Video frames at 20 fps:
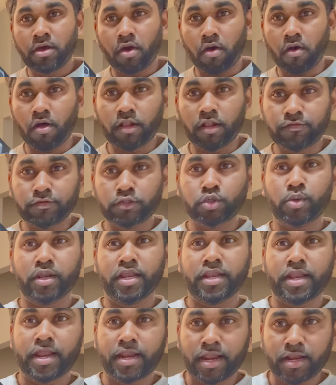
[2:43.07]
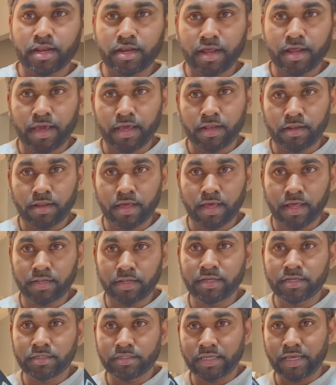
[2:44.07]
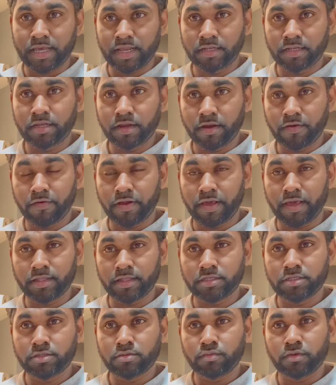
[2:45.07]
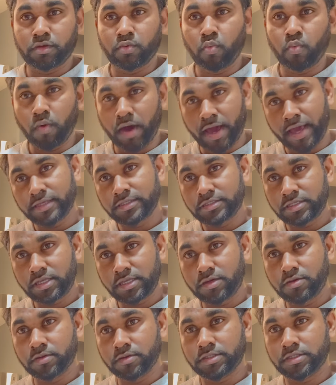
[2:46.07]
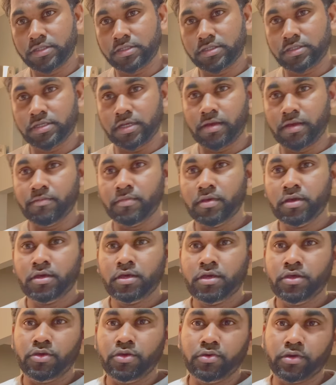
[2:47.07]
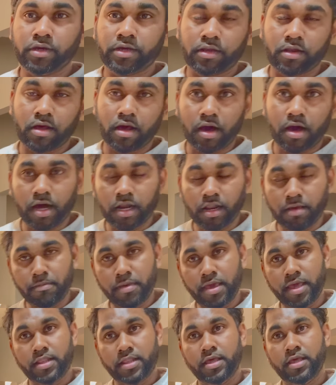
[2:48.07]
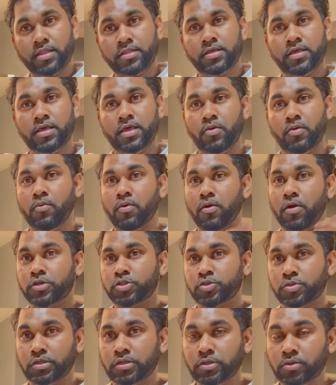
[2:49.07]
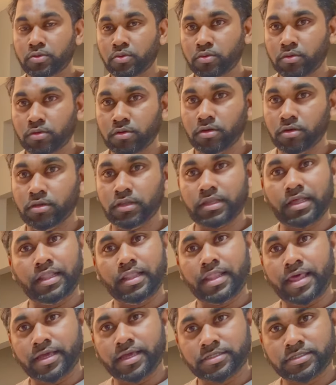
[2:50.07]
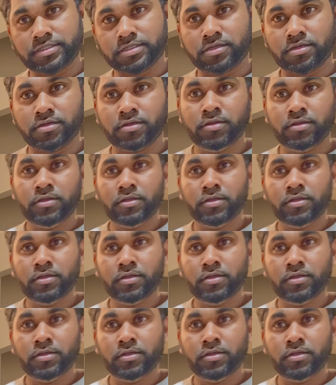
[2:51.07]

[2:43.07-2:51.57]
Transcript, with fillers: All for $29.99, and this integrates with Wyze ecosystem. You can automate it. It works with Google Alexa.